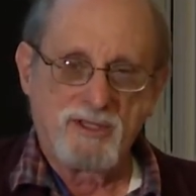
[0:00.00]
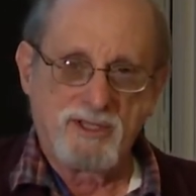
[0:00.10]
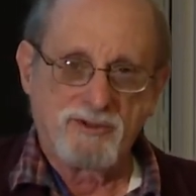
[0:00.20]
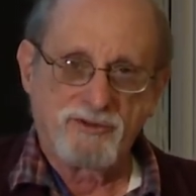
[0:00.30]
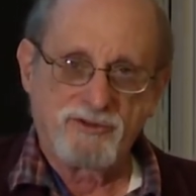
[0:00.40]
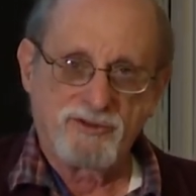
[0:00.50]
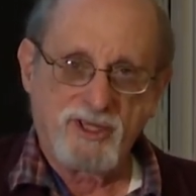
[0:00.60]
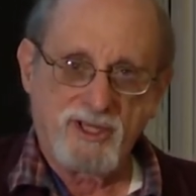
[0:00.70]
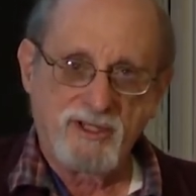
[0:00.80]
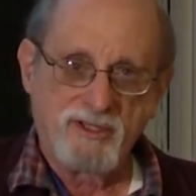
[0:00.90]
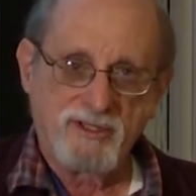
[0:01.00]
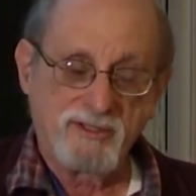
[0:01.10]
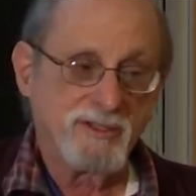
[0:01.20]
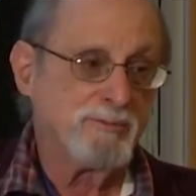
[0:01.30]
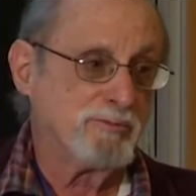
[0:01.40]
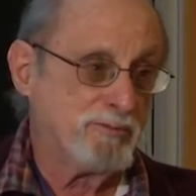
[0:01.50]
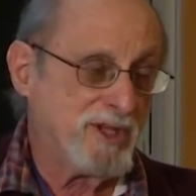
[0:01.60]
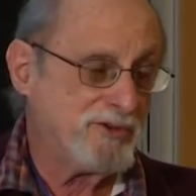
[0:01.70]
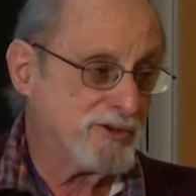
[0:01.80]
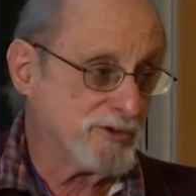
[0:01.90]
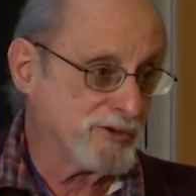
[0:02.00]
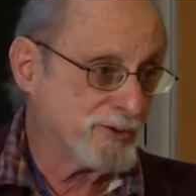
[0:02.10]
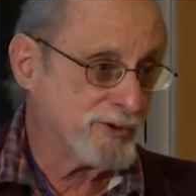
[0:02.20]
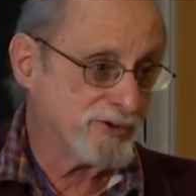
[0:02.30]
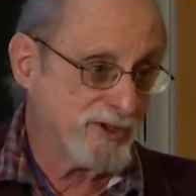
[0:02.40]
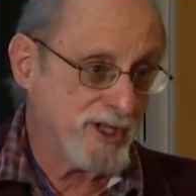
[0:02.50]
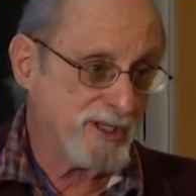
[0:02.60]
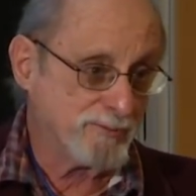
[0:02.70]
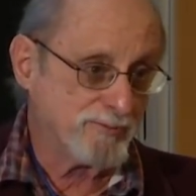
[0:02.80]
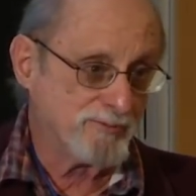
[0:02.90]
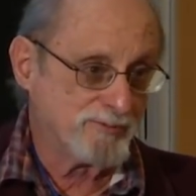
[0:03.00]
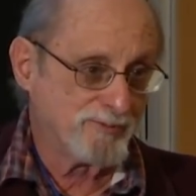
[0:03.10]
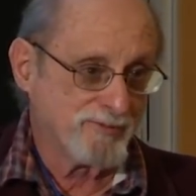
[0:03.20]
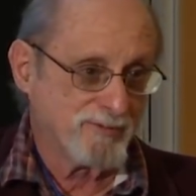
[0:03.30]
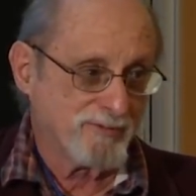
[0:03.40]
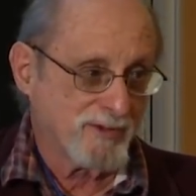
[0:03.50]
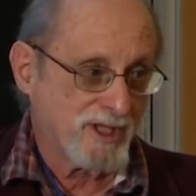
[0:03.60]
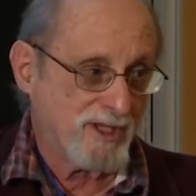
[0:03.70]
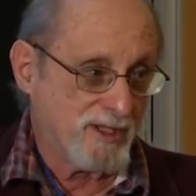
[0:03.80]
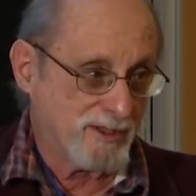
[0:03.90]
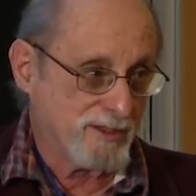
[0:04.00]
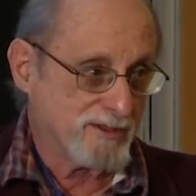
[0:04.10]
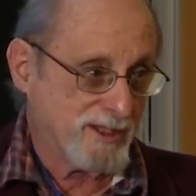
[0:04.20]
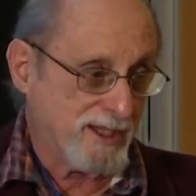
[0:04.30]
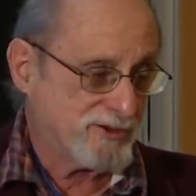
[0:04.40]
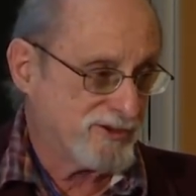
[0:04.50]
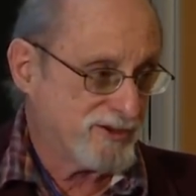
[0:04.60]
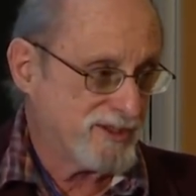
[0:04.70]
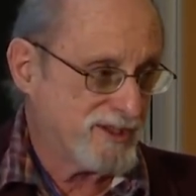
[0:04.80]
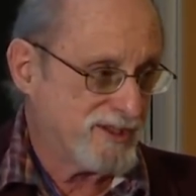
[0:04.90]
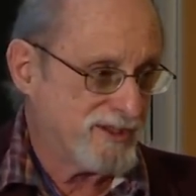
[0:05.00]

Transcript: It said, it didn't mention Stewart's name in the text.